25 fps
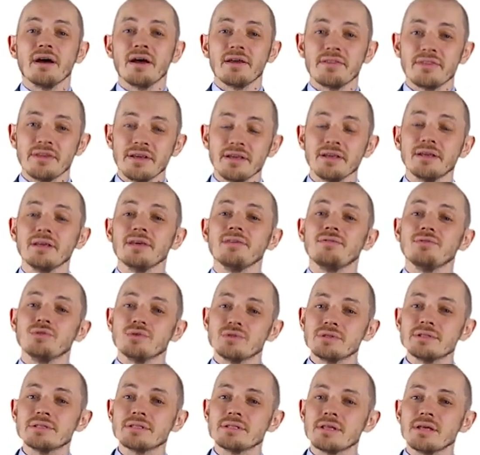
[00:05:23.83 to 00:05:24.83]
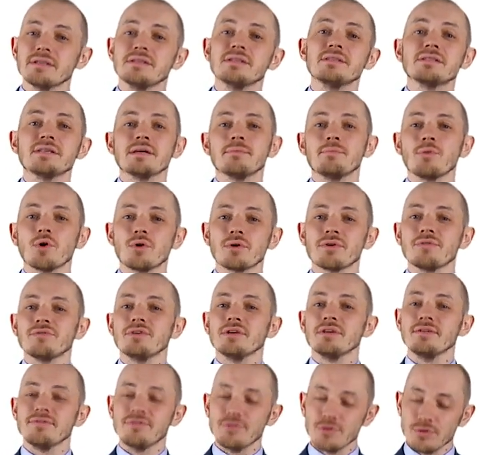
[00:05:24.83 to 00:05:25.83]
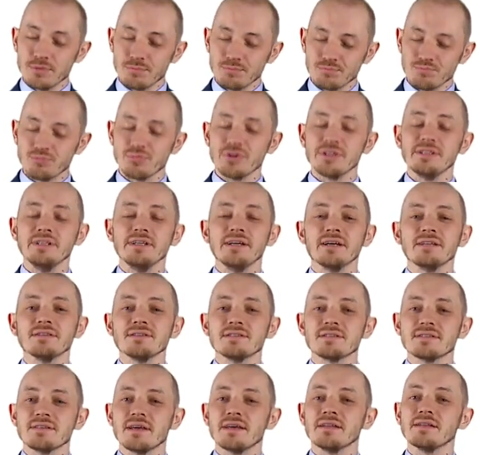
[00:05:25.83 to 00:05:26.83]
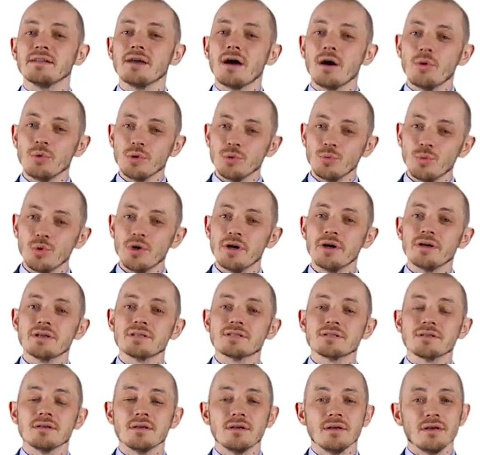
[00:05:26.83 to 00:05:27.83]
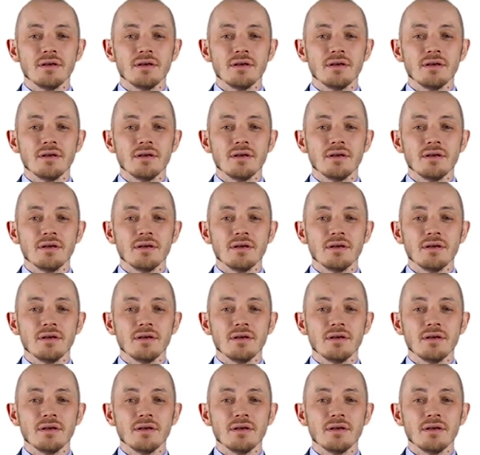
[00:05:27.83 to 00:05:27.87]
I think if you study typography, if you really understand how it works,